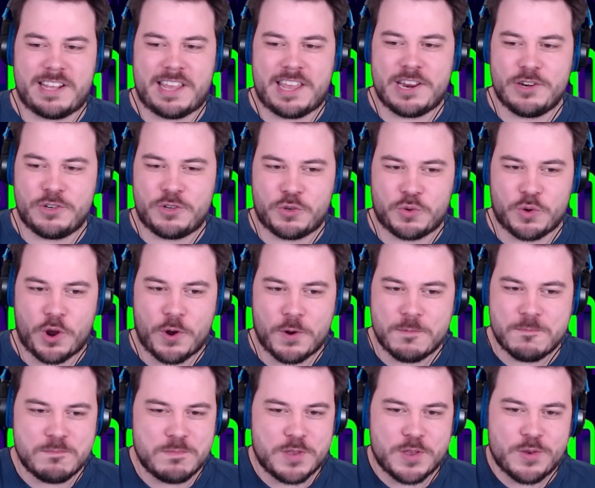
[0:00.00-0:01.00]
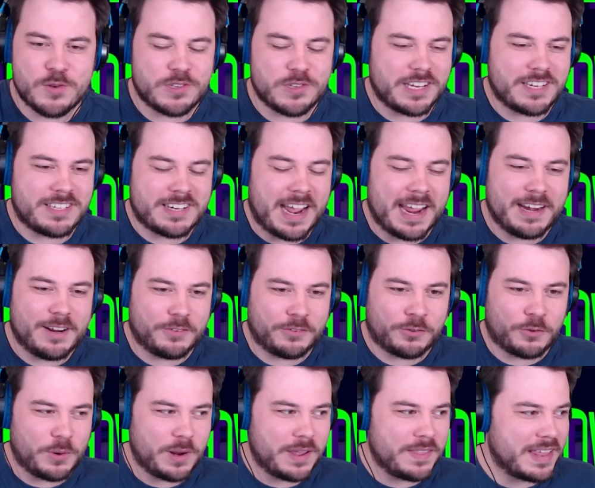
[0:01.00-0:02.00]
intro music title
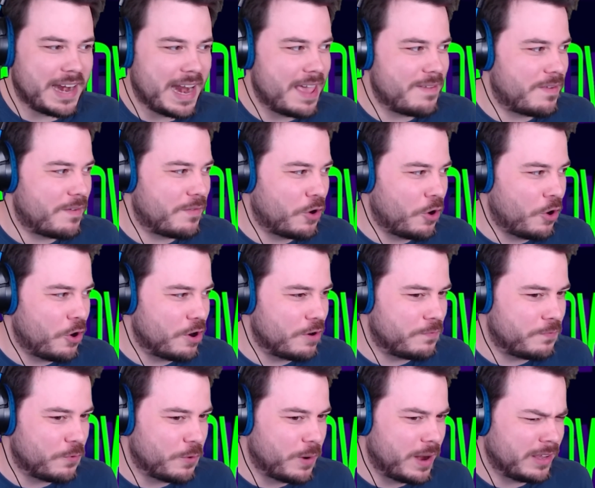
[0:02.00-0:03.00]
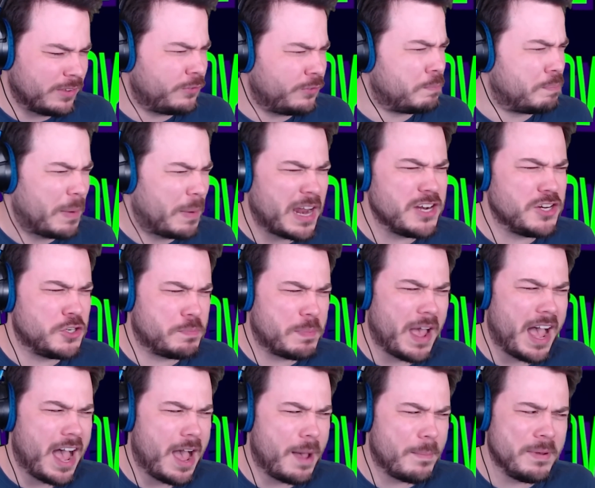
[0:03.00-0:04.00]
screen that I've ever heard for a
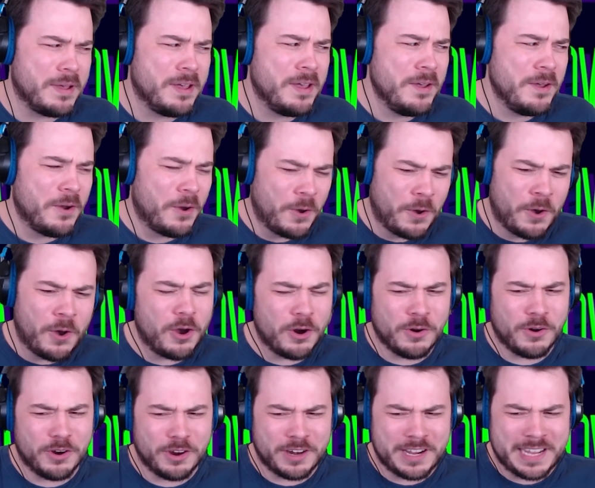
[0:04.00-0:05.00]
SpongeBob horror